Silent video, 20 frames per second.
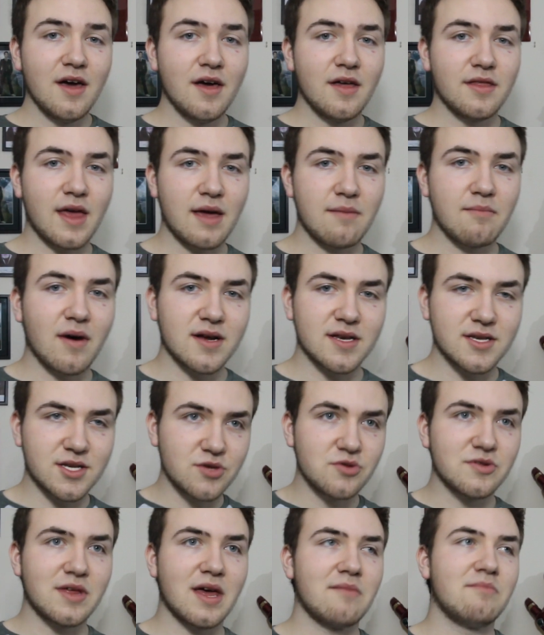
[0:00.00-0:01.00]
they might
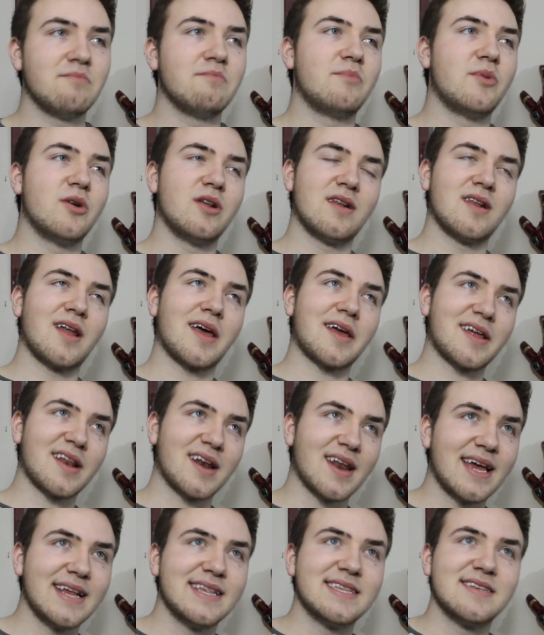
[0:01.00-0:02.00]
do them, but like
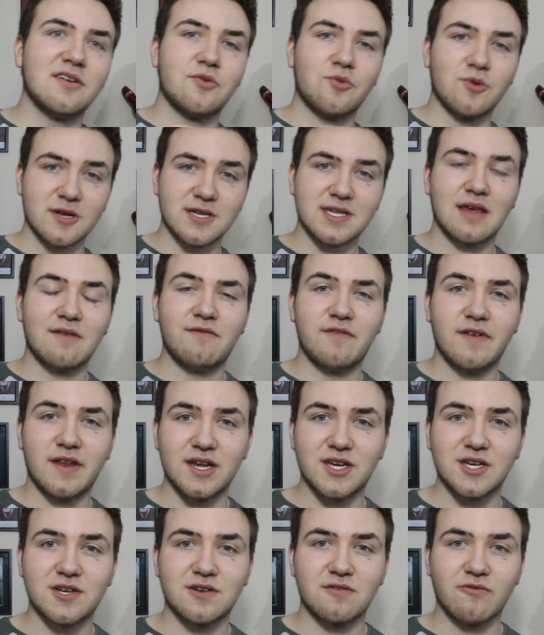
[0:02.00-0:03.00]
later once they've
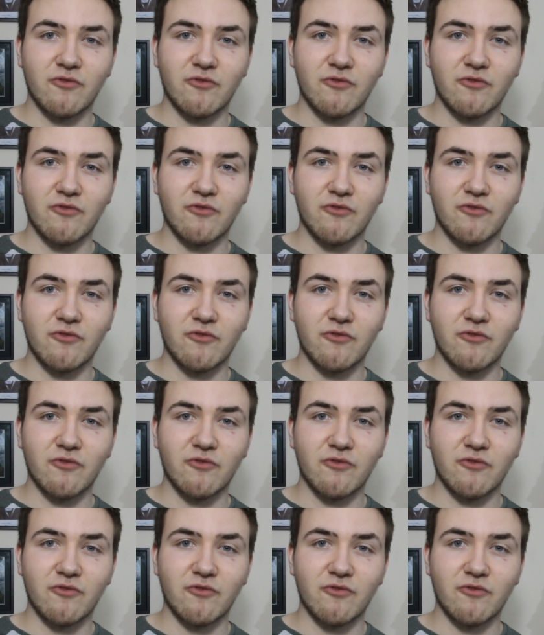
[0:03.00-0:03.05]
finished